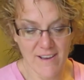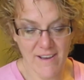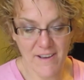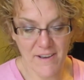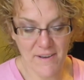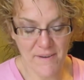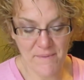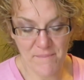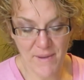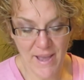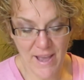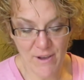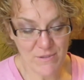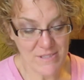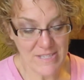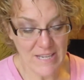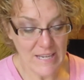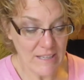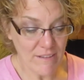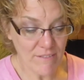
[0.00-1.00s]

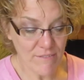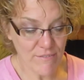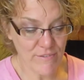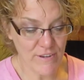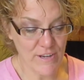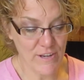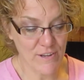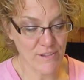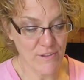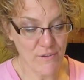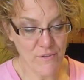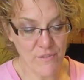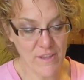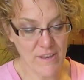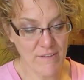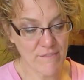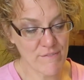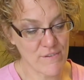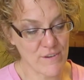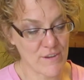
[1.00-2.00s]
housing, free
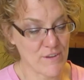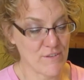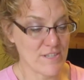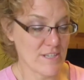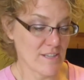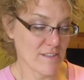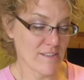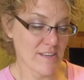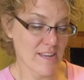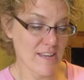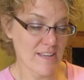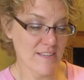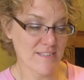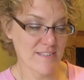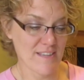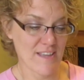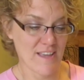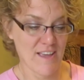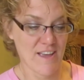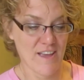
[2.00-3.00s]
clothing, free
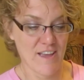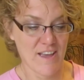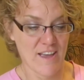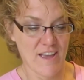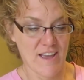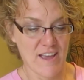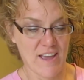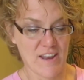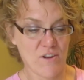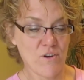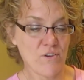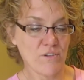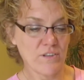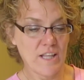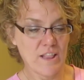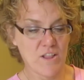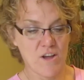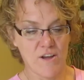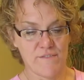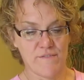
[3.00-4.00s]
utilities, and
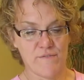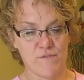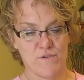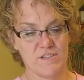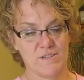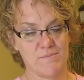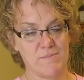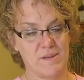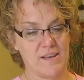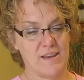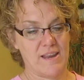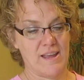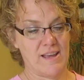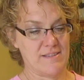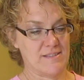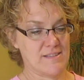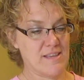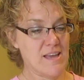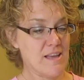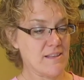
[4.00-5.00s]
only law enforcement
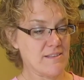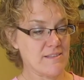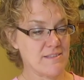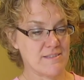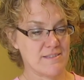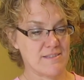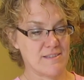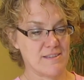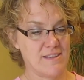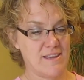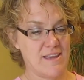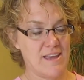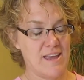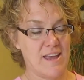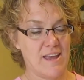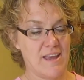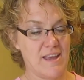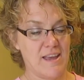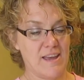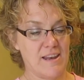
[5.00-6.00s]
has guns."
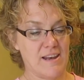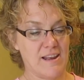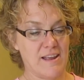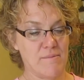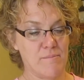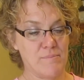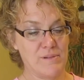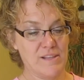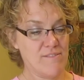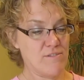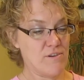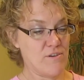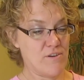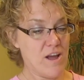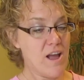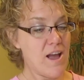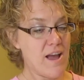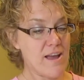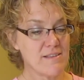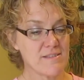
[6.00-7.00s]
And I believe it or
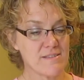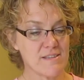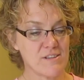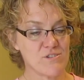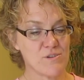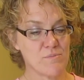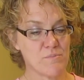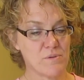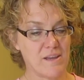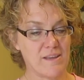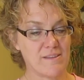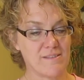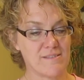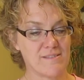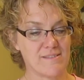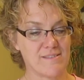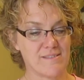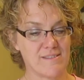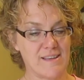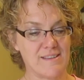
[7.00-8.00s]
not, such a
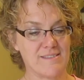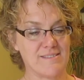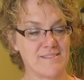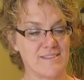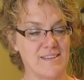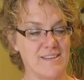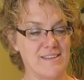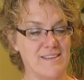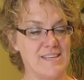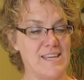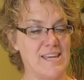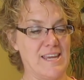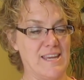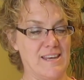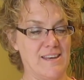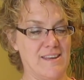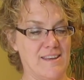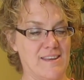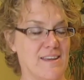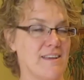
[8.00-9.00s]
place does
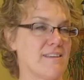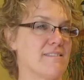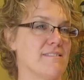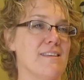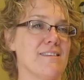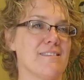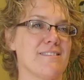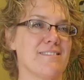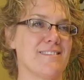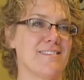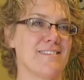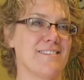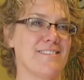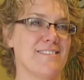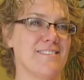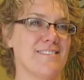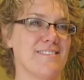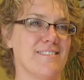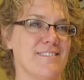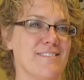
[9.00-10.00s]
indeed exist.
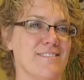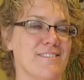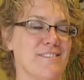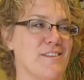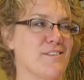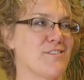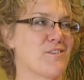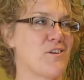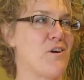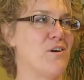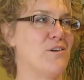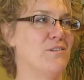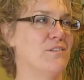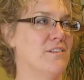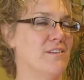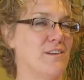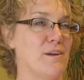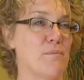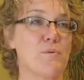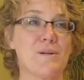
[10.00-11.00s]
It's
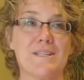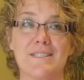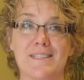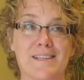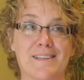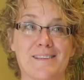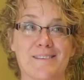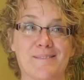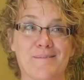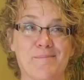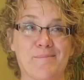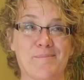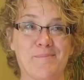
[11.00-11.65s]
called a prison.